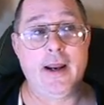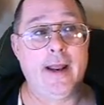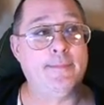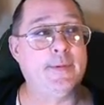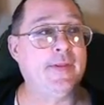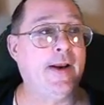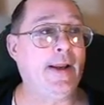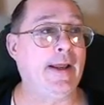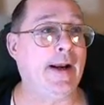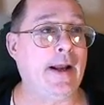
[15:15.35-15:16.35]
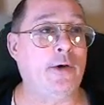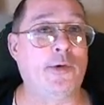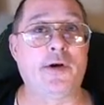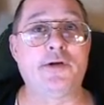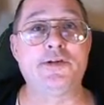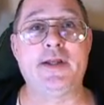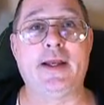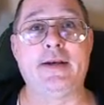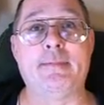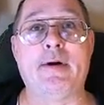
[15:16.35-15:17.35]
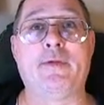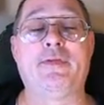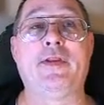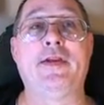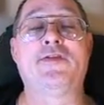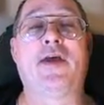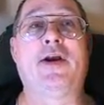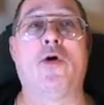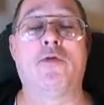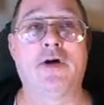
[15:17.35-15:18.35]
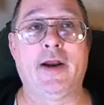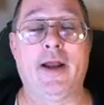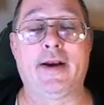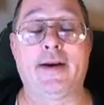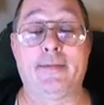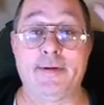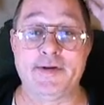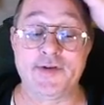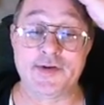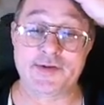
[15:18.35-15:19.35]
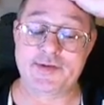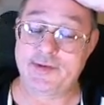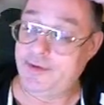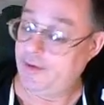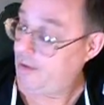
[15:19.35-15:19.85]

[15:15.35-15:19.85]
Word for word: And, but then again, I don't understand about things like overhead in a business.